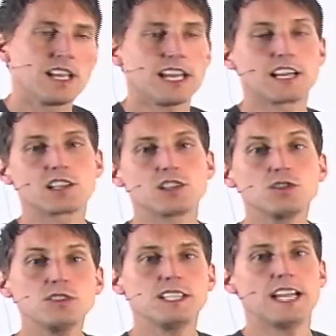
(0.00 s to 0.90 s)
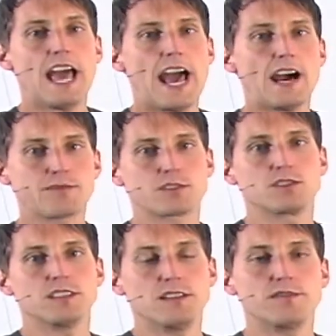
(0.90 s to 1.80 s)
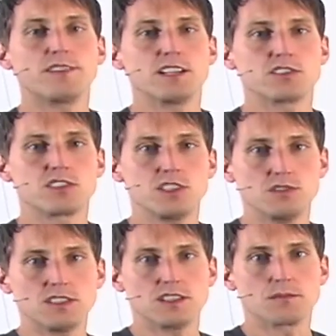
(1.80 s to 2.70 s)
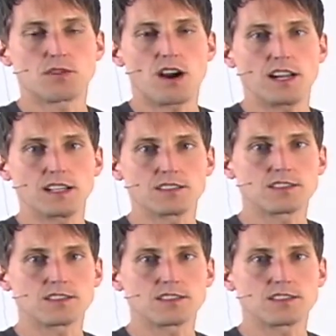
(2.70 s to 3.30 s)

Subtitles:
including after they've finished using the product.